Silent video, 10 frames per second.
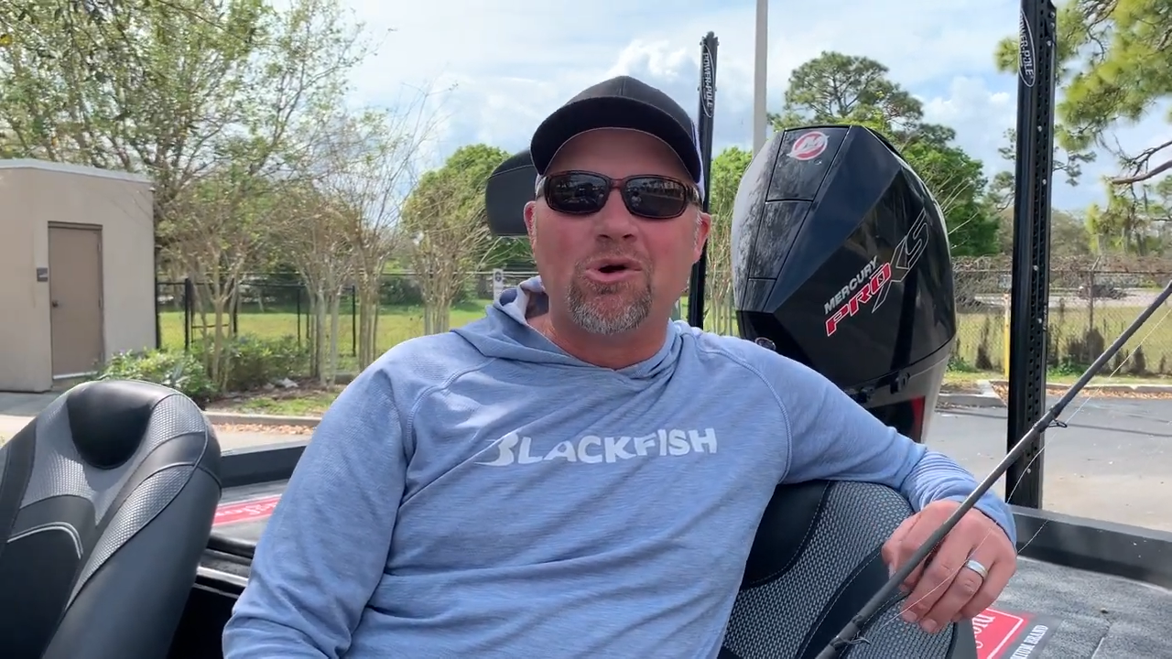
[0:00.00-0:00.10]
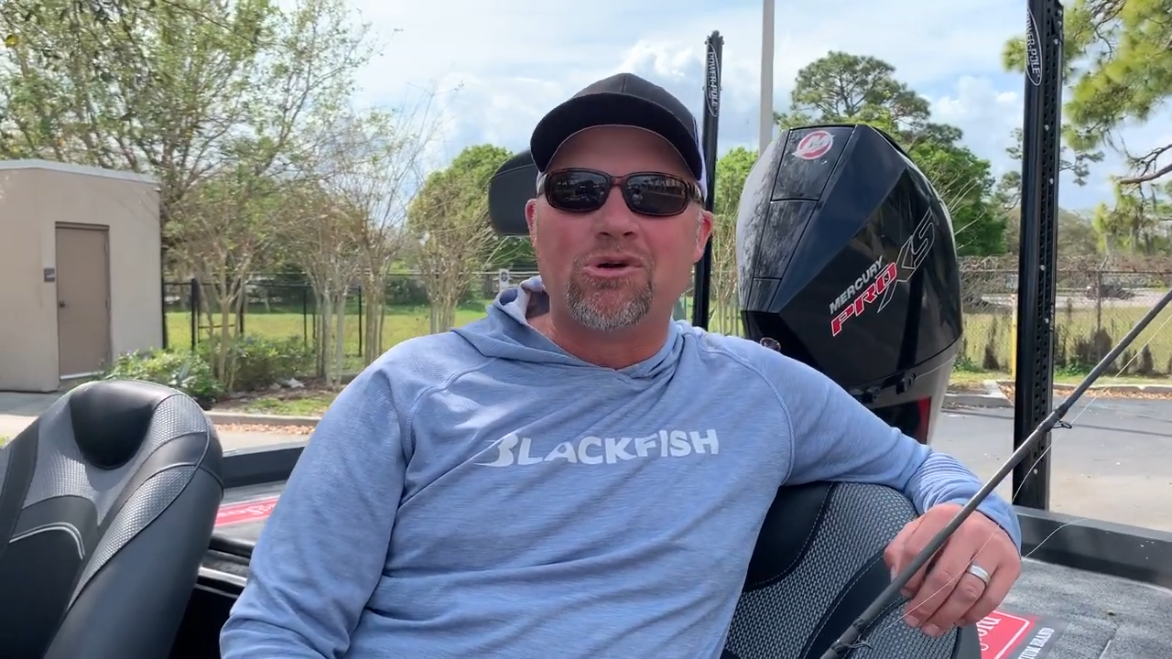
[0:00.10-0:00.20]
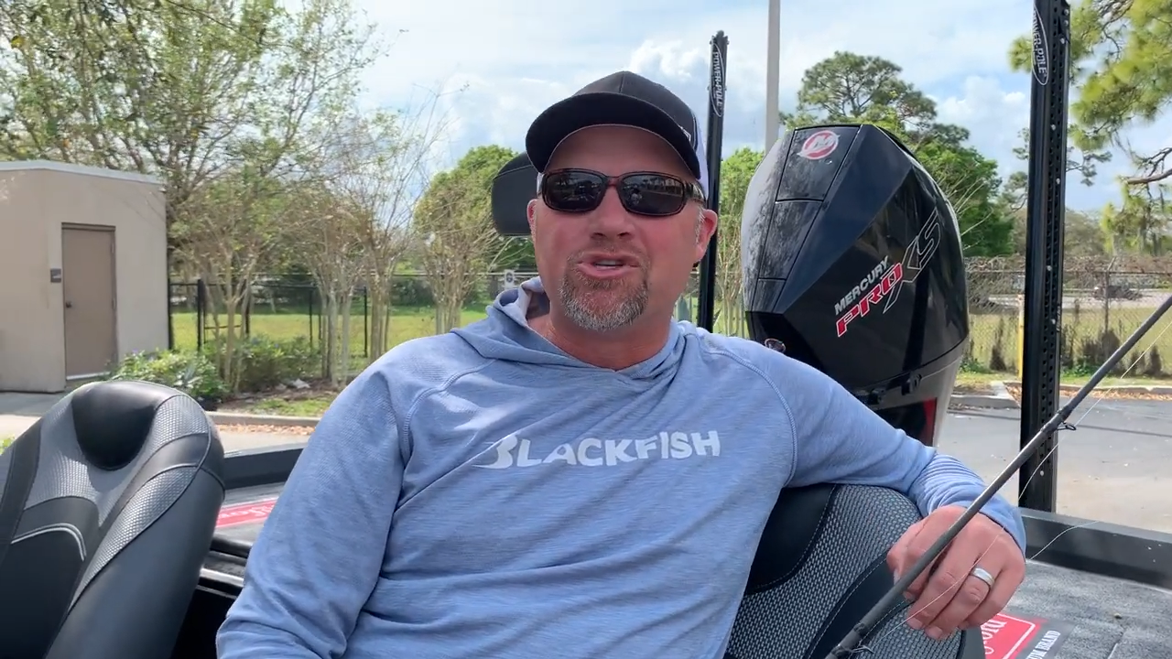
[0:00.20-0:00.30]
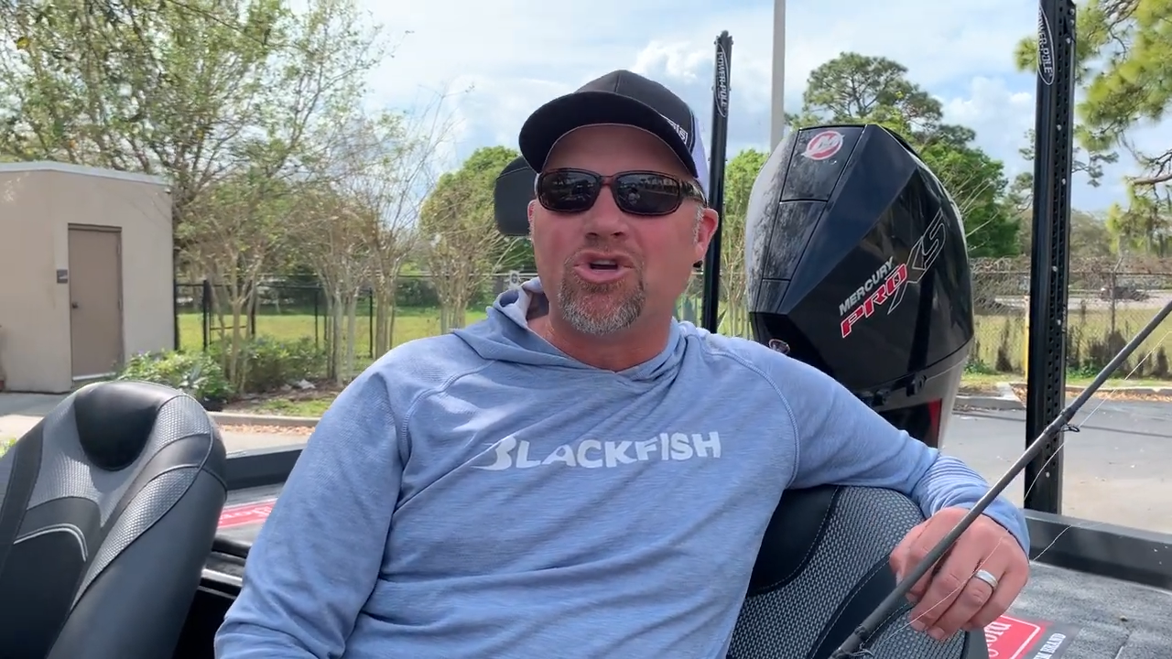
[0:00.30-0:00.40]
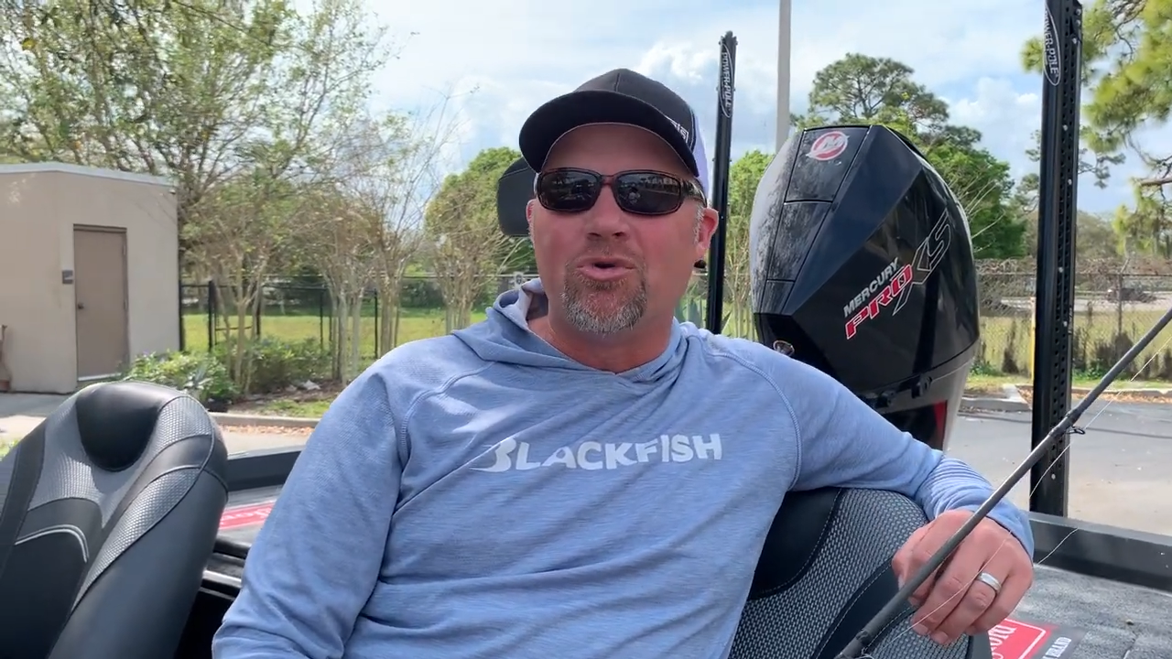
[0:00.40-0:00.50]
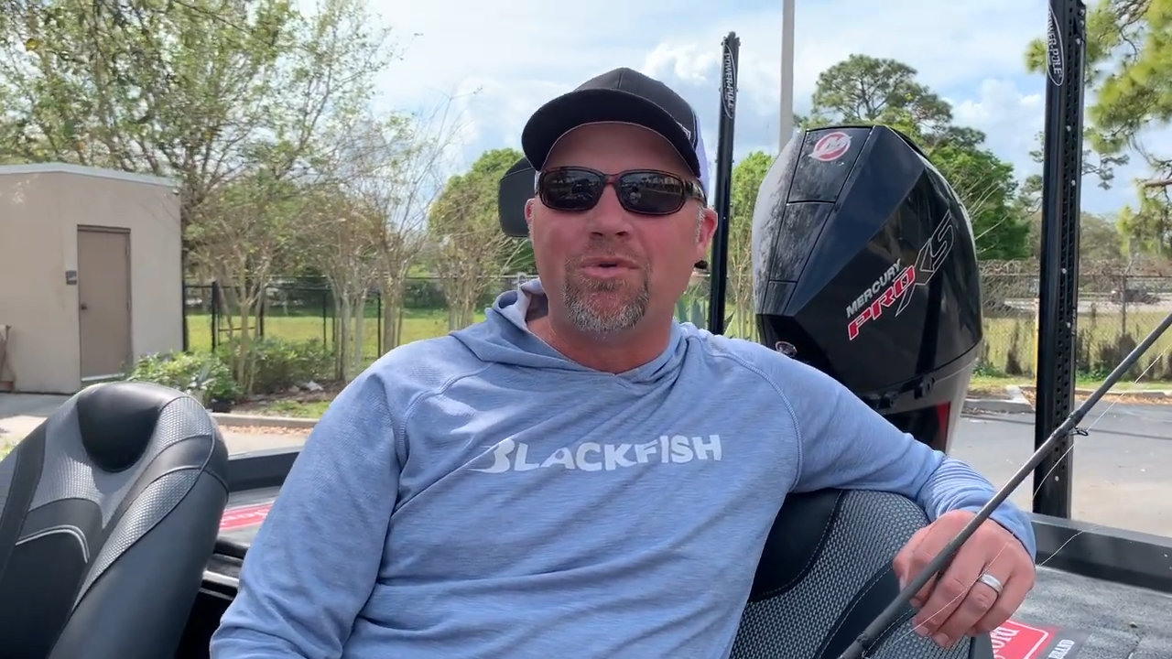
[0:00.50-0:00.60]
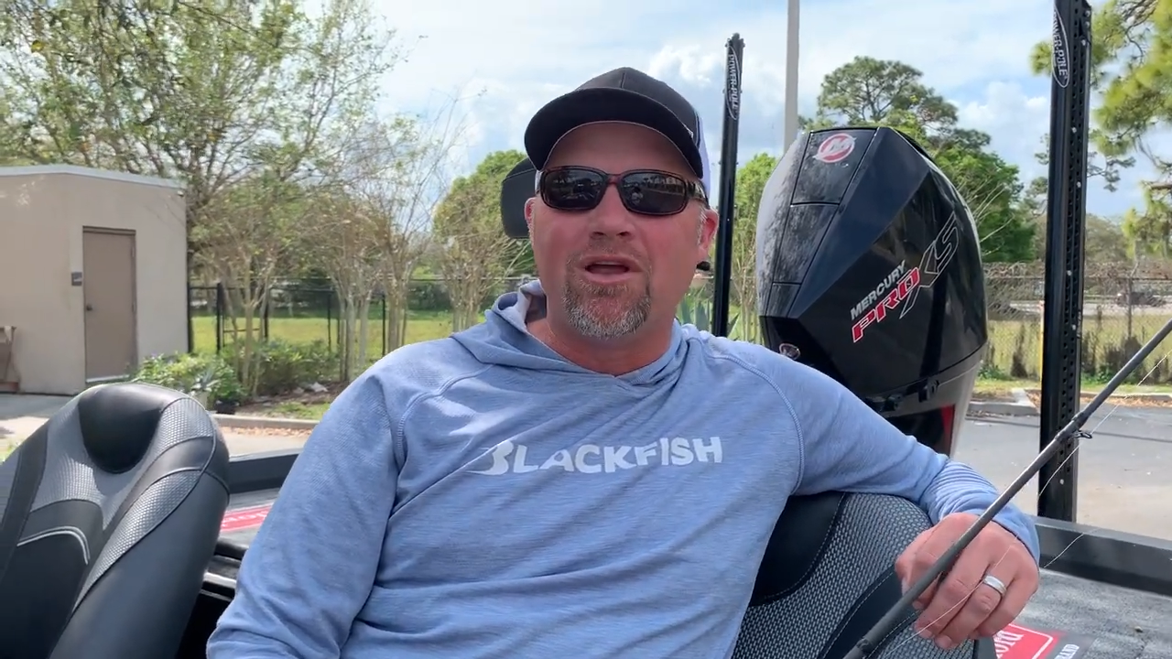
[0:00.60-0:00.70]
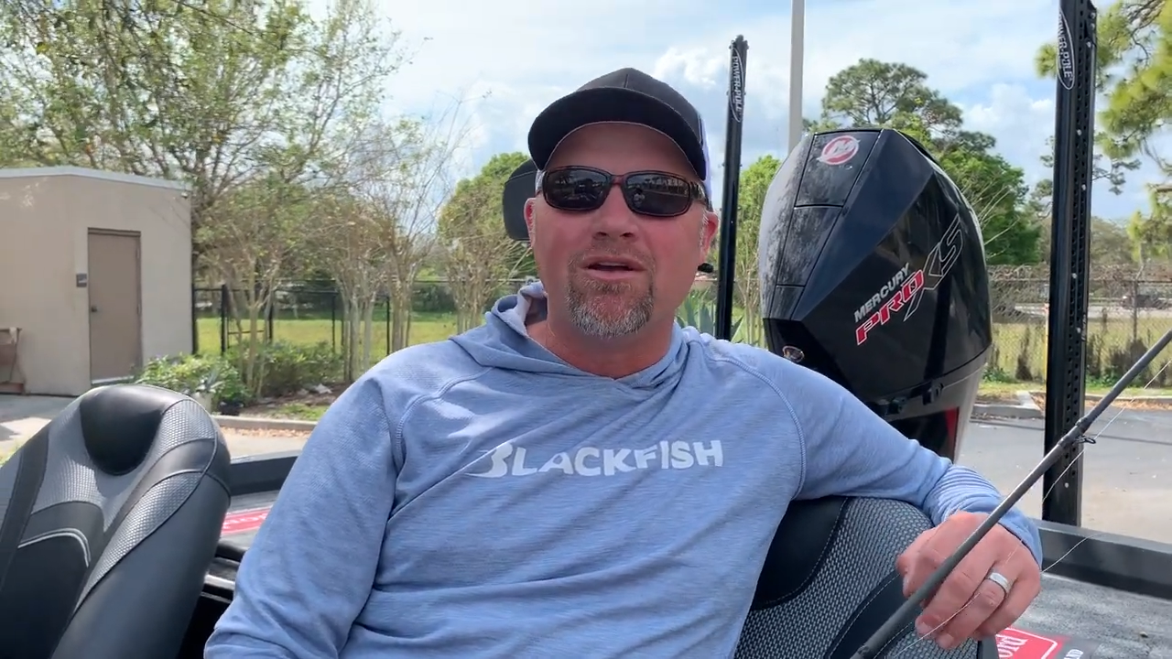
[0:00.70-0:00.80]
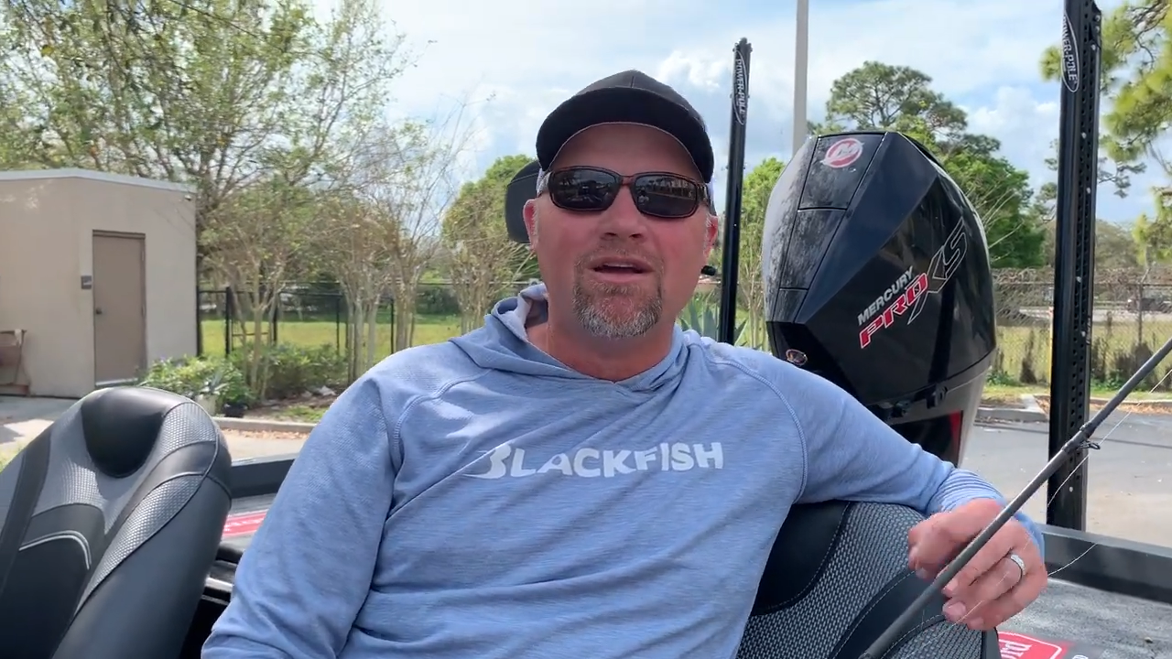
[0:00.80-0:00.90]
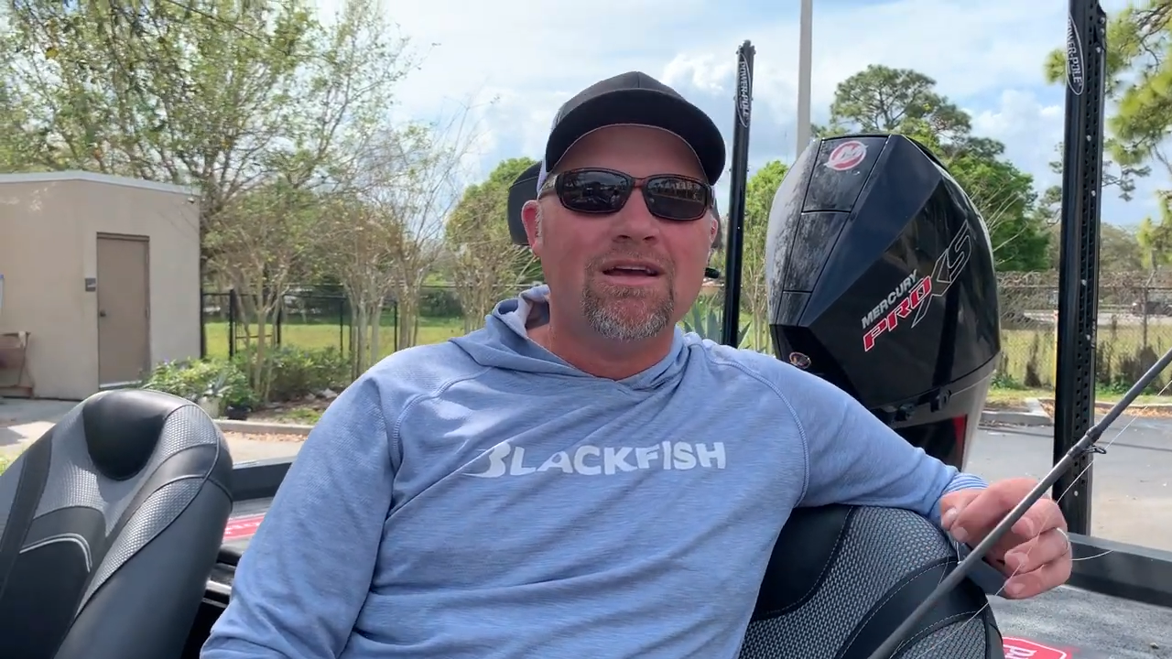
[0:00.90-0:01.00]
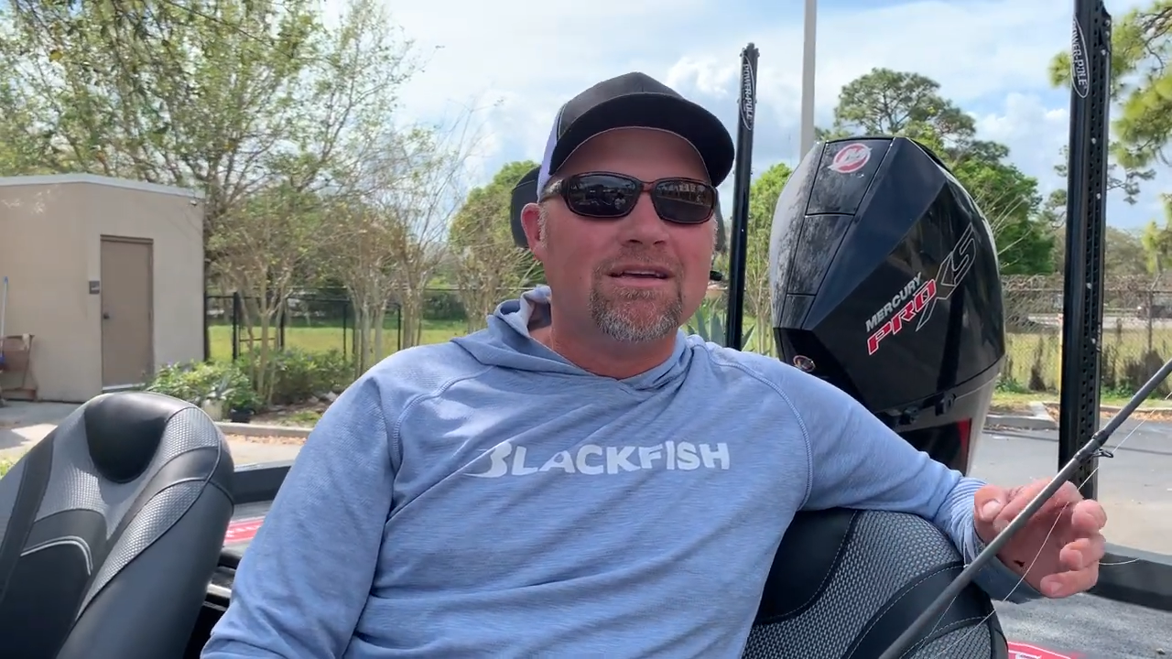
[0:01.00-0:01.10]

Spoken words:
Okeechobee, our